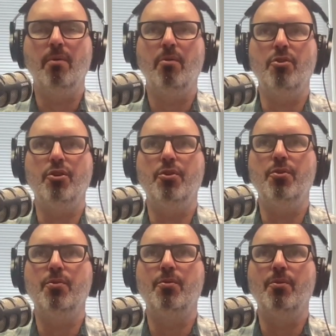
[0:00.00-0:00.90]

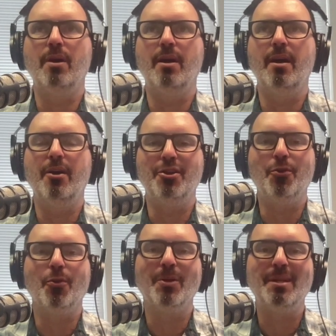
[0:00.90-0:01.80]
you
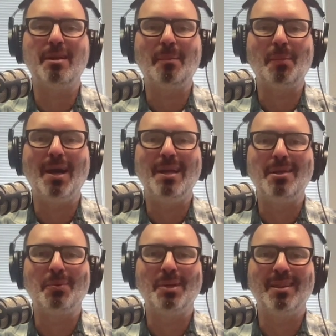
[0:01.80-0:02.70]
were really
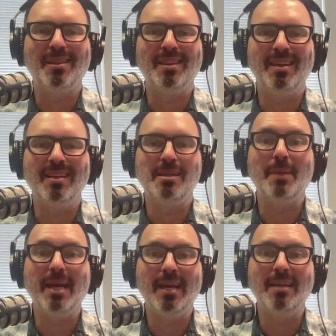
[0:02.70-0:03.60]
surprised with the
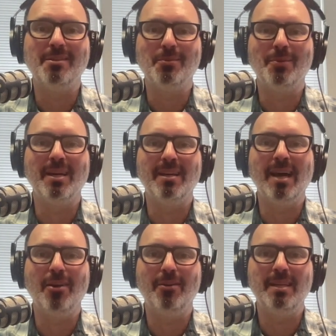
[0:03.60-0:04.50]
demand, right?
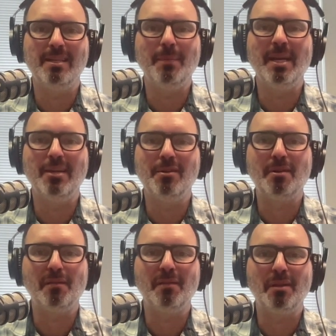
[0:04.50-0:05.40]
How in demand your
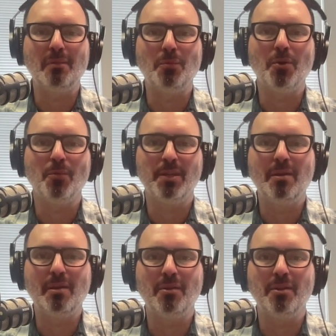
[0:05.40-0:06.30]
services were when you
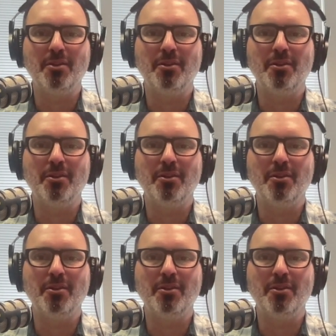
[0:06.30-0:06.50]
started your